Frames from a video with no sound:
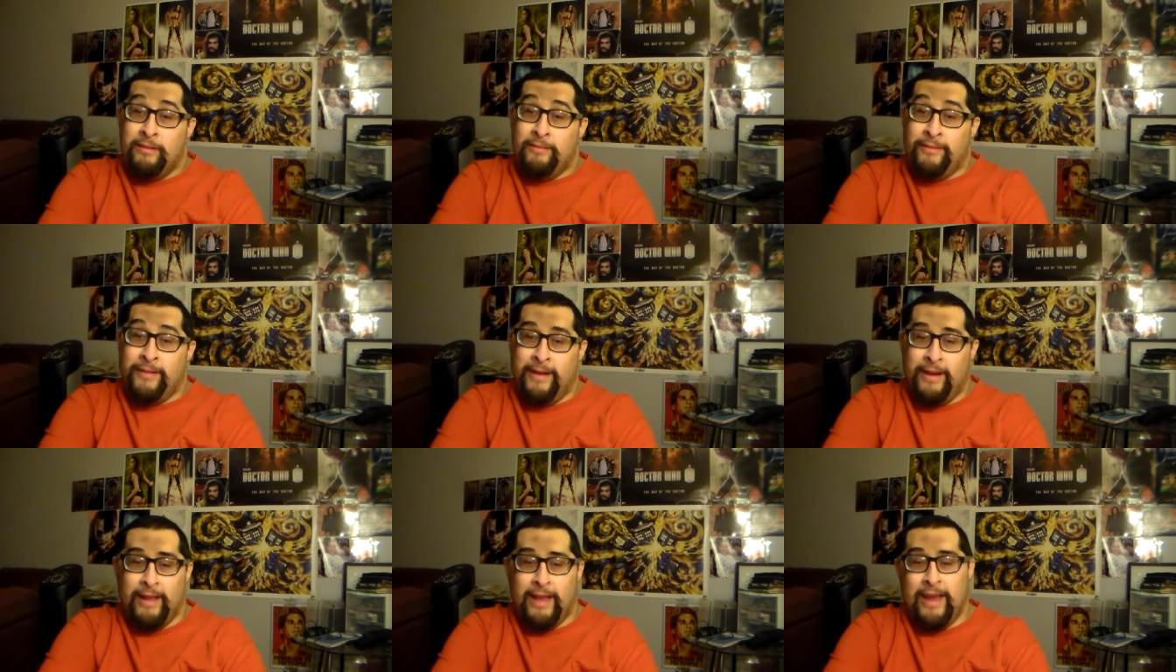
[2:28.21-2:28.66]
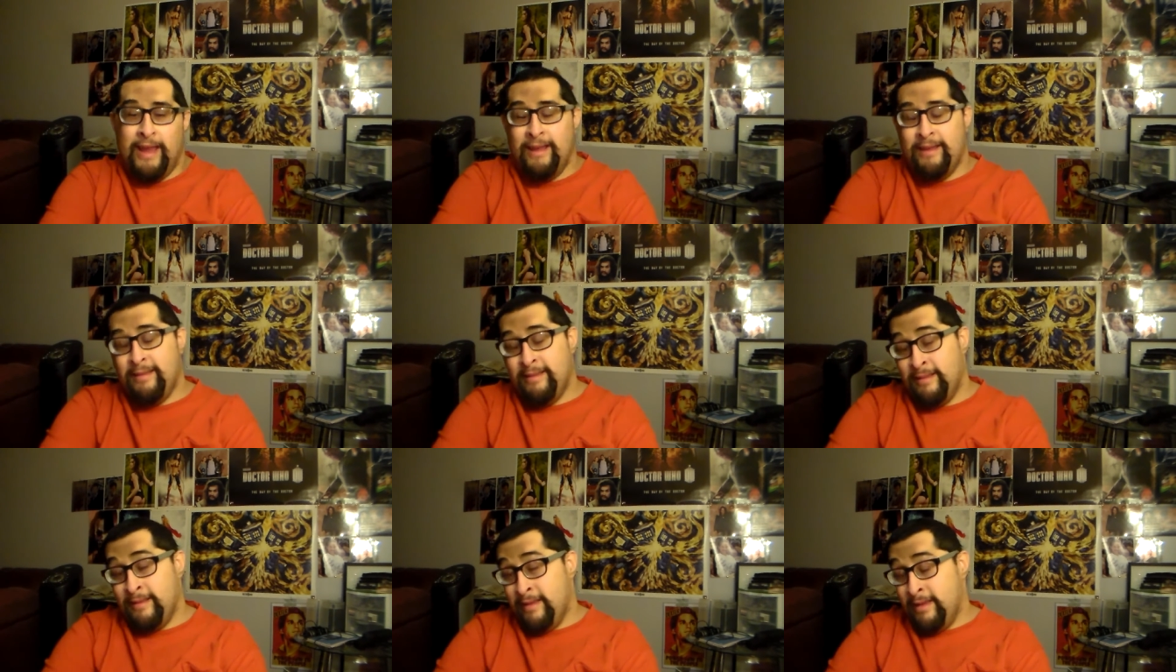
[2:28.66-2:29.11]
Really?
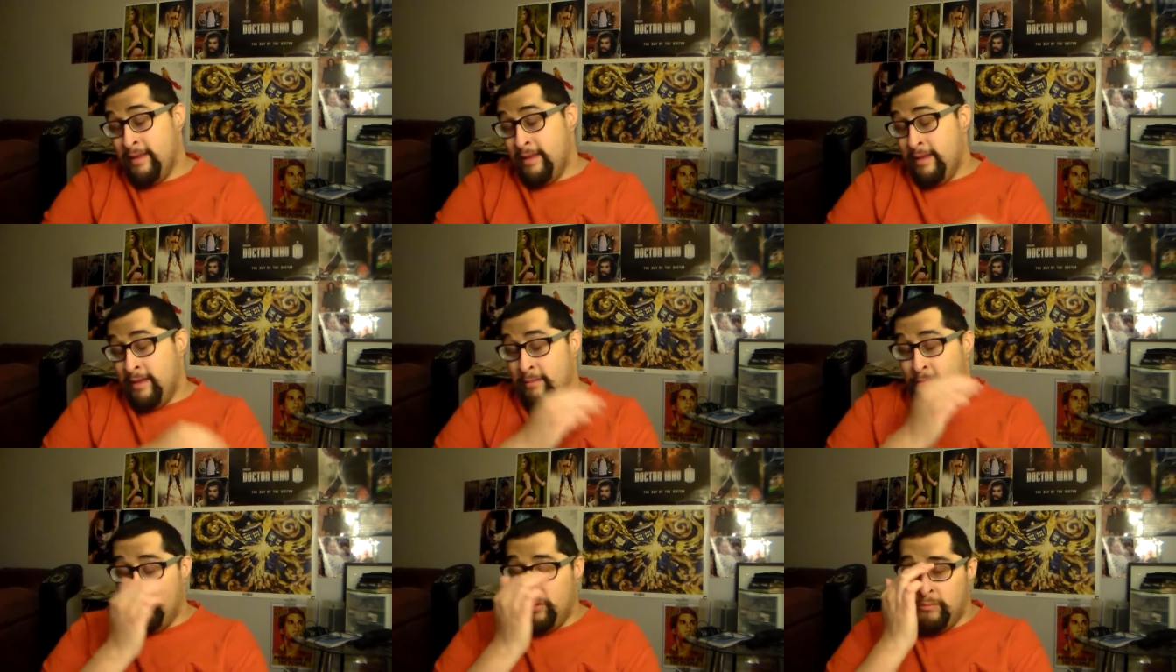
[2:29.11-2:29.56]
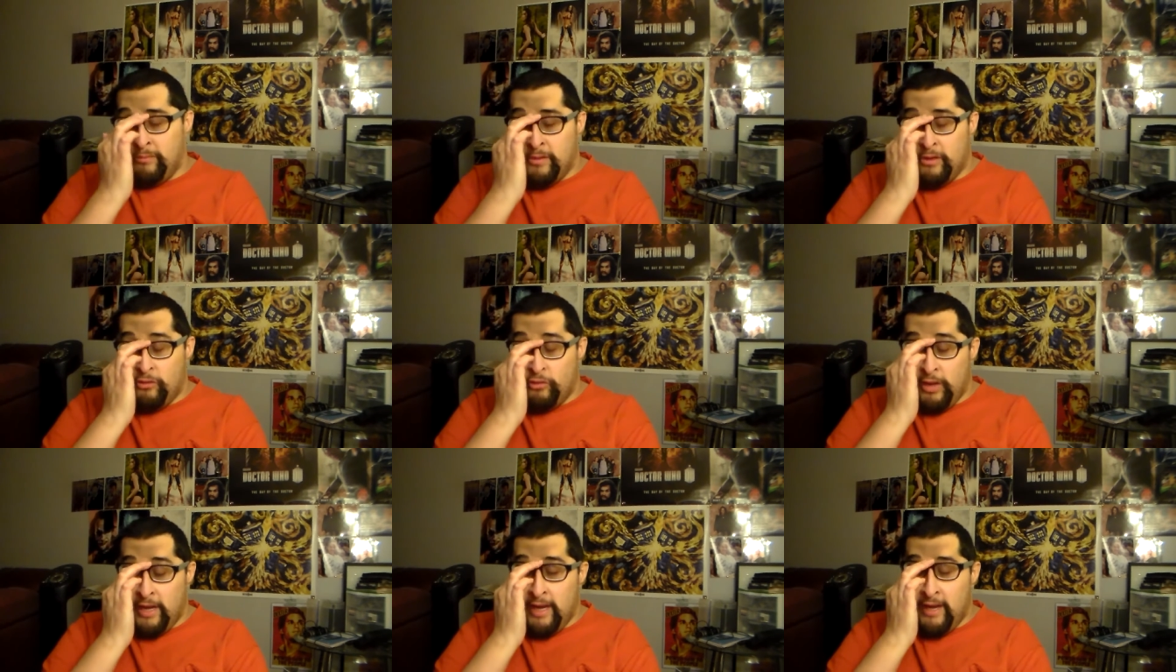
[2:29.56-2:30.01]

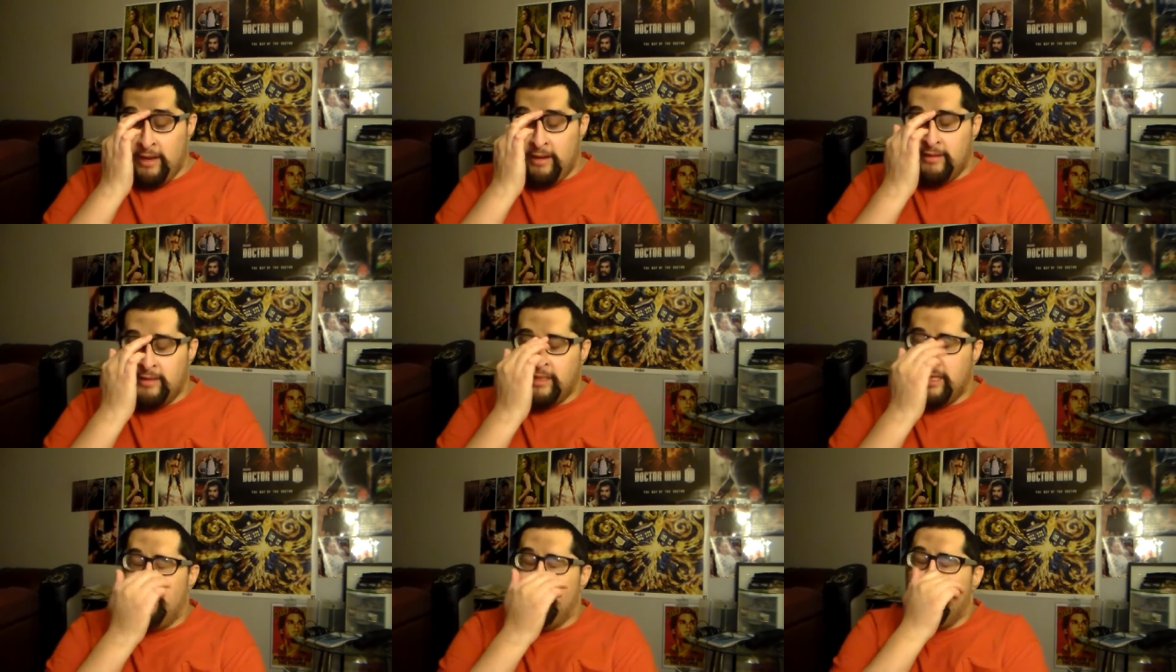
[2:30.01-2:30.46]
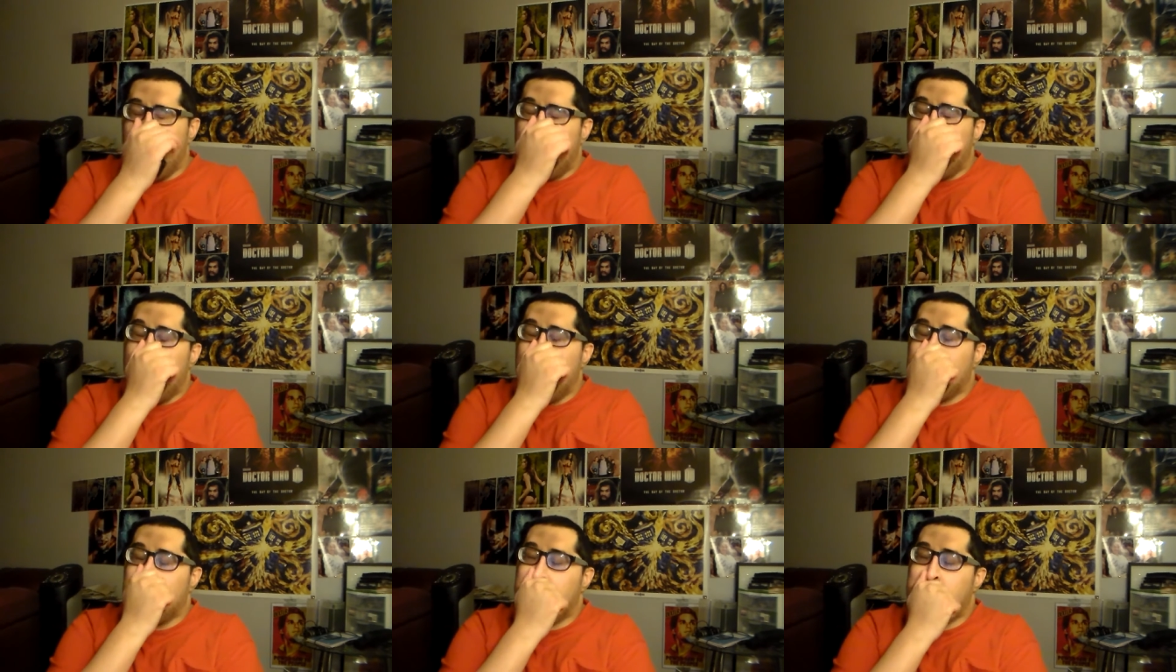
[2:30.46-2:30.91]
Promoting
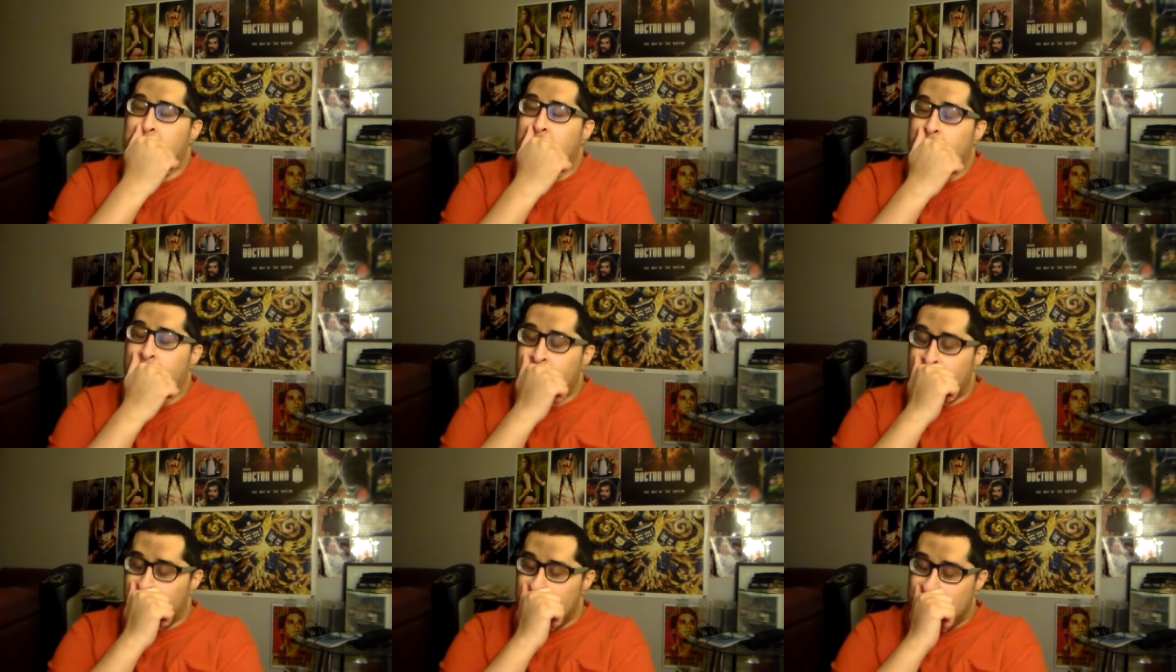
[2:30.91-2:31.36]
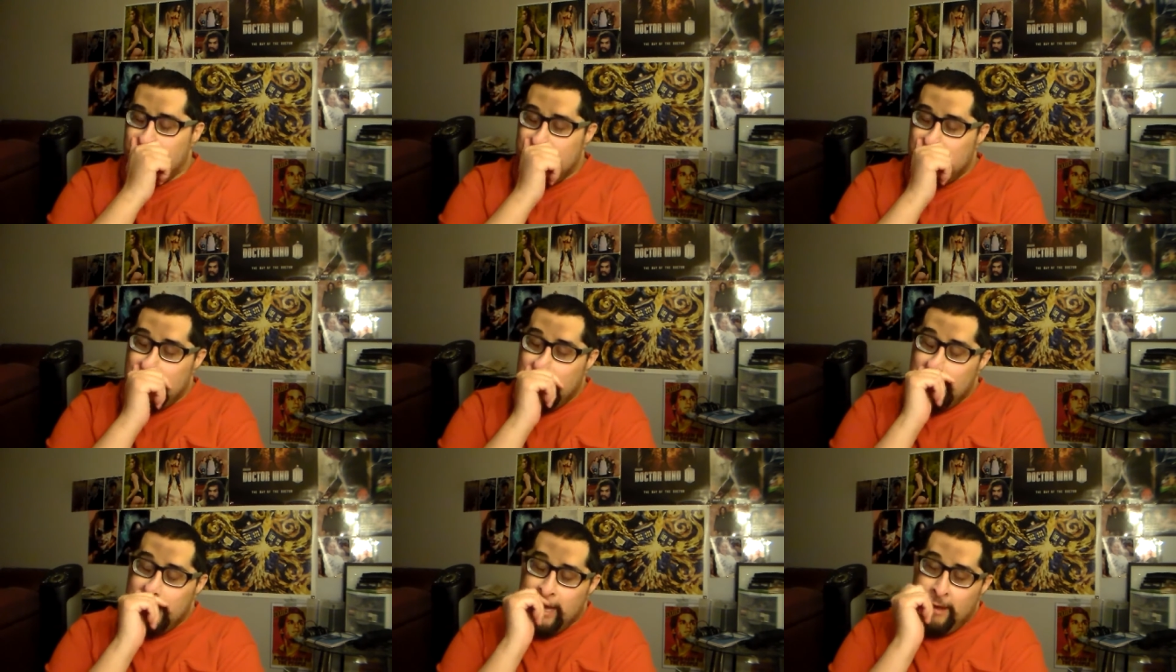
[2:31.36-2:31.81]
something from a cell phone,
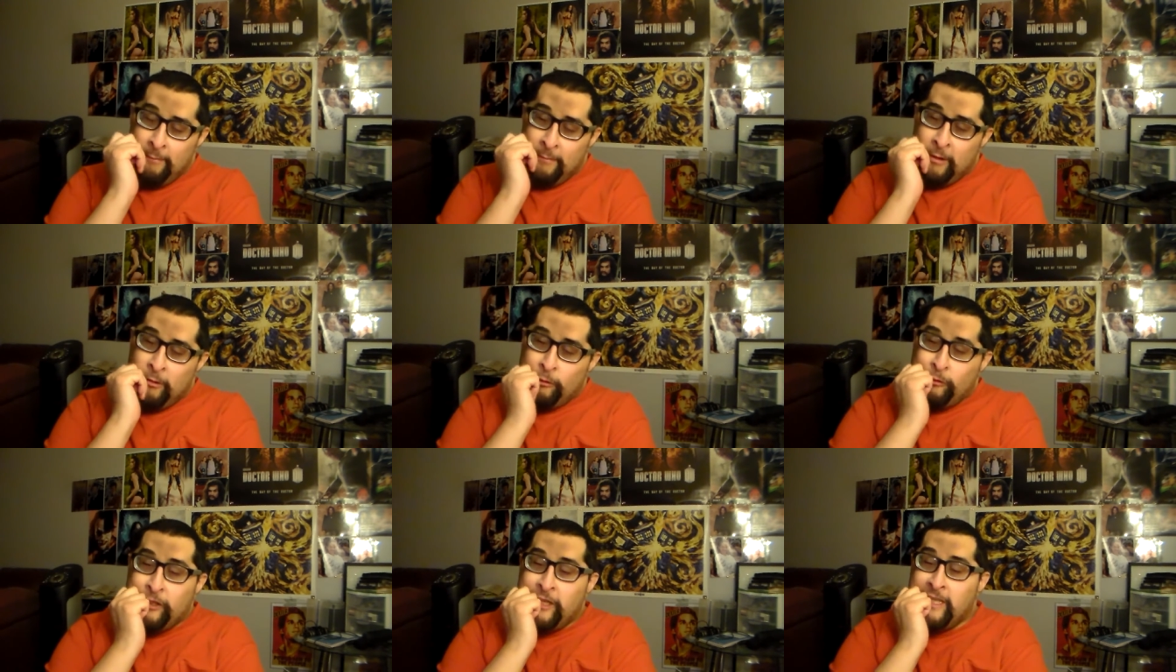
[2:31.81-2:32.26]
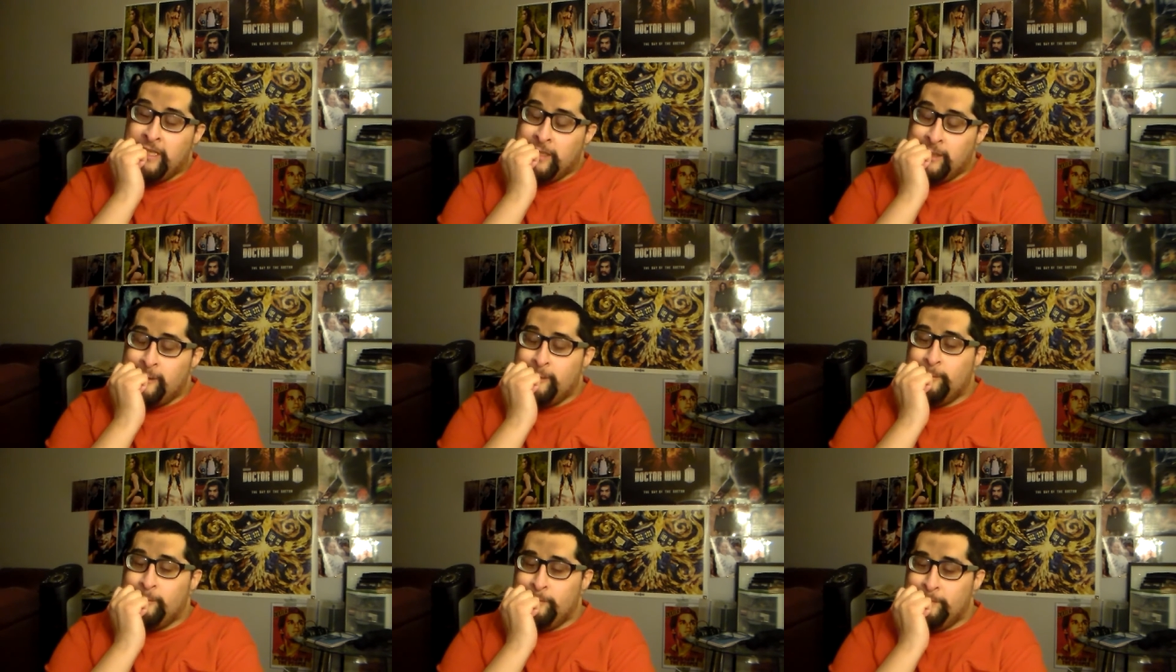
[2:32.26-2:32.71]
huh?
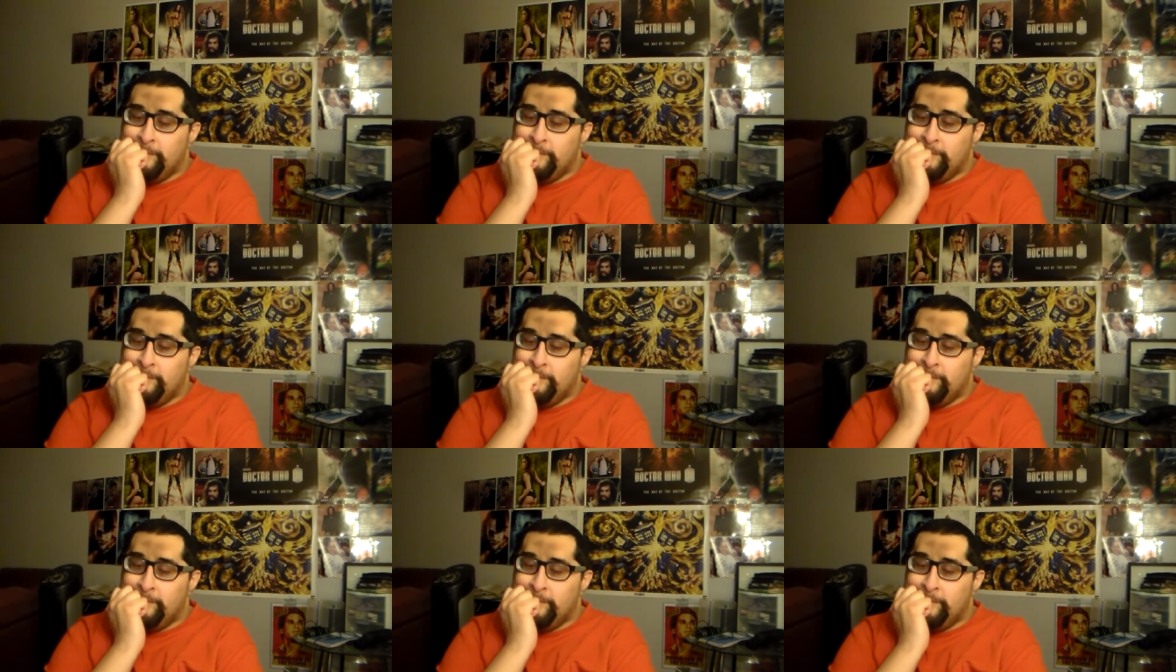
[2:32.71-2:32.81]
Emojis.